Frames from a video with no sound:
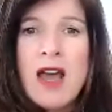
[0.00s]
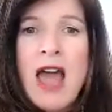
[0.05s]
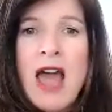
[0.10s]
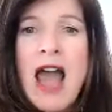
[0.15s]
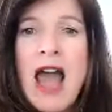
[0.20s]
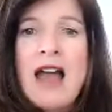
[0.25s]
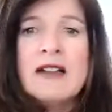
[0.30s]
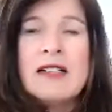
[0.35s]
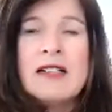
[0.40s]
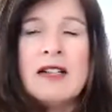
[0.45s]

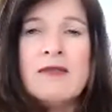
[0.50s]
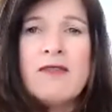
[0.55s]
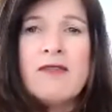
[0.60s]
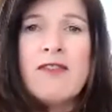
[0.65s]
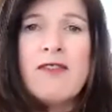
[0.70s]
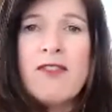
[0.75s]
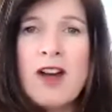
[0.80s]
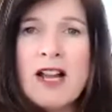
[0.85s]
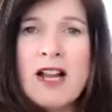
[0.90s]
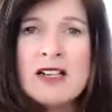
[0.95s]
and
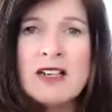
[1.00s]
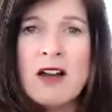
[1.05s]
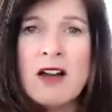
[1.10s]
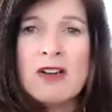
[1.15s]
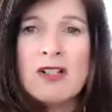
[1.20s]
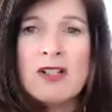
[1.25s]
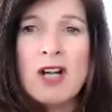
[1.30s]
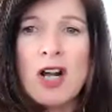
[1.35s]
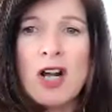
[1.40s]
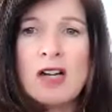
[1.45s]
confront
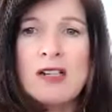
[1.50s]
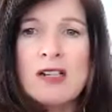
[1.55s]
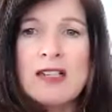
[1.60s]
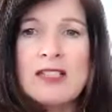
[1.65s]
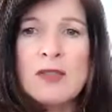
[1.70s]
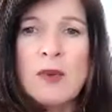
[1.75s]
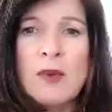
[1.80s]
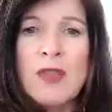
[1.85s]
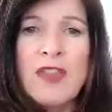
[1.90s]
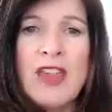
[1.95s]
our
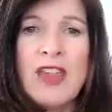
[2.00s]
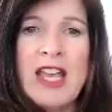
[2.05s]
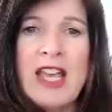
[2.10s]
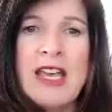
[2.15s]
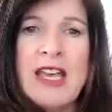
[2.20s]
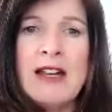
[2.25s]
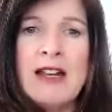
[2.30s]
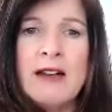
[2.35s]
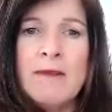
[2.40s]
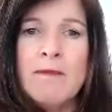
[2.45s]
darkness
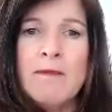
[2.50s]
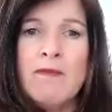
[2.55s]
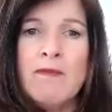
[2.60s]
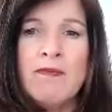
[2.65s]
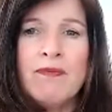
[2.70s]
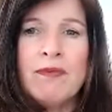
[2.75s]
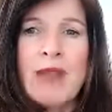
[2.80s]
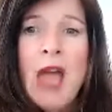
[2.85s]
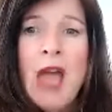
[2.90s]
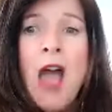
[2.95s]
within.
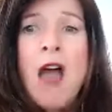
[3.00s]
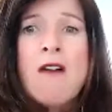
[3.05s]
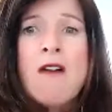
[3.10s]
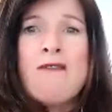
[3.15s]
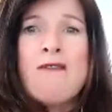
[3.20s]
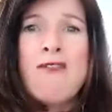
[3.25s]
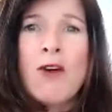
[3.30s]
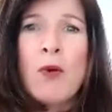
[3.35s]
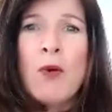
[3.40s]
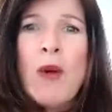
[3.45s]

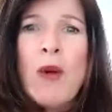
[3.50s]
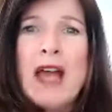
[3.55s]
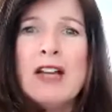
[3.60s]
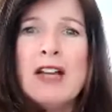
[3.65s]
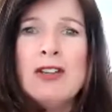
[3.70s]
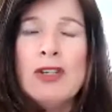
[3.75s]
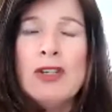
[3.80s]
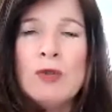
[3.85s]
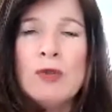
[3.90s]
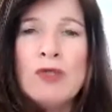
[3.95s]
For
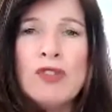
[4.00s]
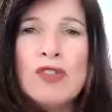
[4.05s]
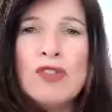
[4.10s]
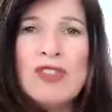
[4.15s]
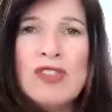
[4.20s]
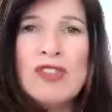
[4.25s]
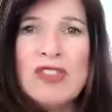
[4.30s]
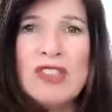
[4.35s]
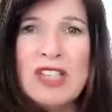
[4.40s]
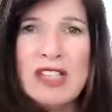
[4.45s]
when you
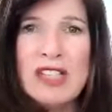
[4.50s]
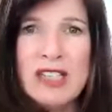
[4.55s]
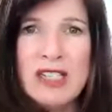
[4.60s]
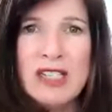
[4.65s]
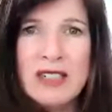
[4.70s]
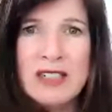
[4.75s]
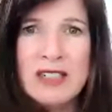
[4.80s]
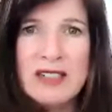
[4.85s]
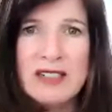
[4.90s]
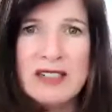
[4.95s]
see
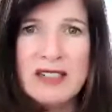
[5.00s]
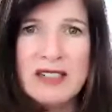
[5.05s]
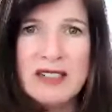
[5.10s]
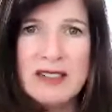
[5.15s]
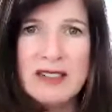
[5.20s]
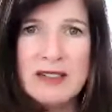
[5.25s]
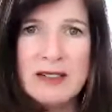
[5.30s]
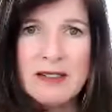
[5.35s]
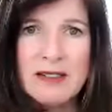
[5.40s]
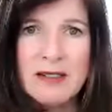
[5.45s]
it
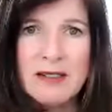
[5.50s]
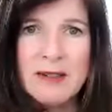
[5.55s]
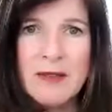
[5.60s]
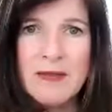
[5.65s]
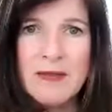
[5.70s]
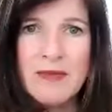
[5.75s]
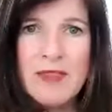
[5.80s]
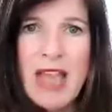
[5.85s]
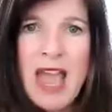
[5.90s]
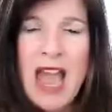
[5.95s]

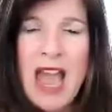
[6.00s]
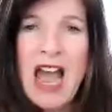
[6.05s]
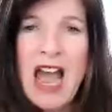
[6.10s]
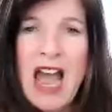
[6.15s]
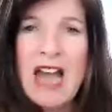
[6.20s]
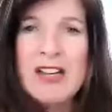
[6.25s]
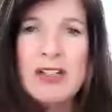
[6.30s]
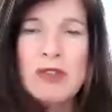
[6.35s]
and you